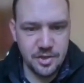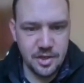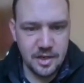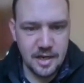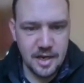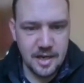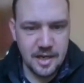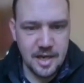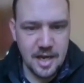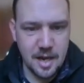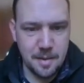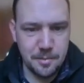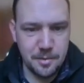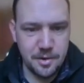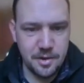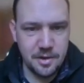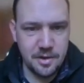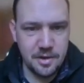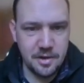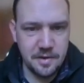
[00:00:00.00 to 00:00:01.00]
The Clan
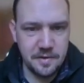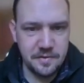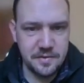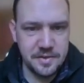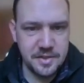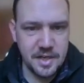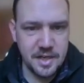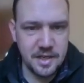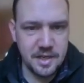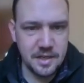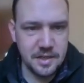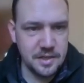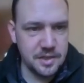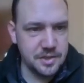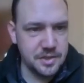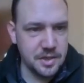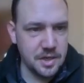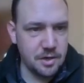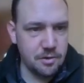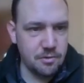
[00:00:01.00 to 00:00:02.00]
Cameron have taken the
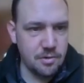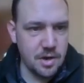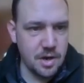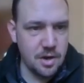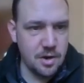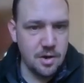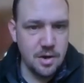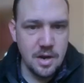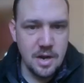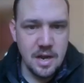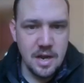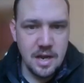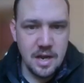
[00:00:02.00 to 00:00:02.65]
Dirt Row